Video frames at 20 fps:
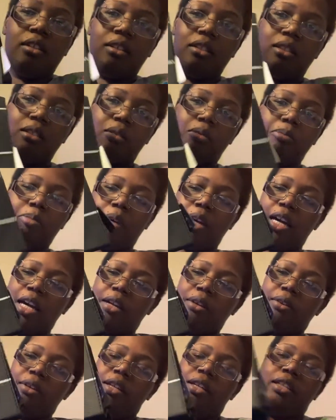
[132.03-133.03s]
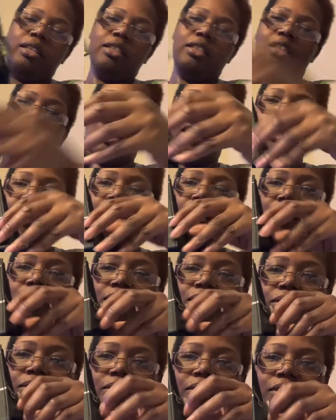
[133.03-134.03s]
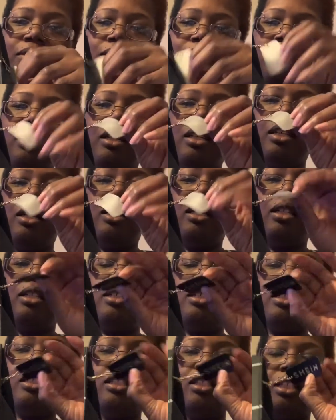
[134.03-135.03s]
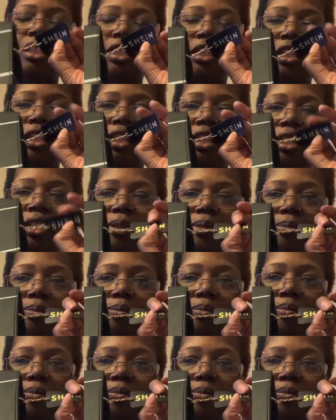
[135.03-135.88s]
little pattern got the little Shein.